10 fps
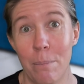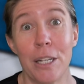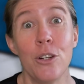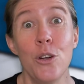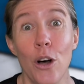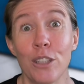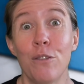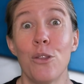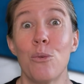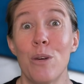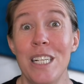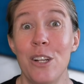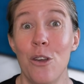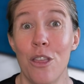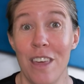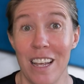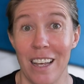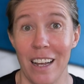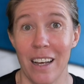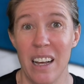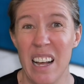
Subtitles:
but not for the reason you're thinking.